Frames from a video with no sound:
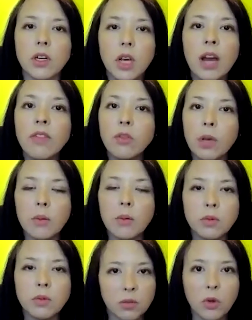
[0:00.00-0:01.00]
You have to be
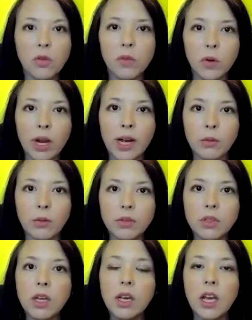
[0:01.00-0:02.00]
able to move around
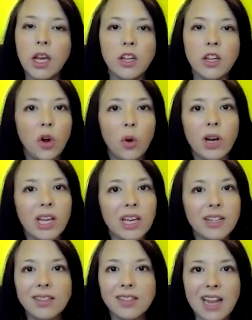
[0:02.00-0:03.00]
and you don't want to
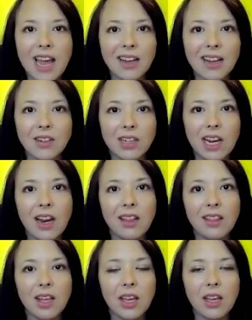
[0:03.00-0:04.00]
get snagged on
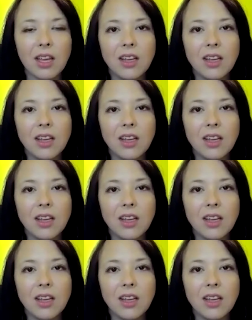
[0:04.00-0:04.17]
anything.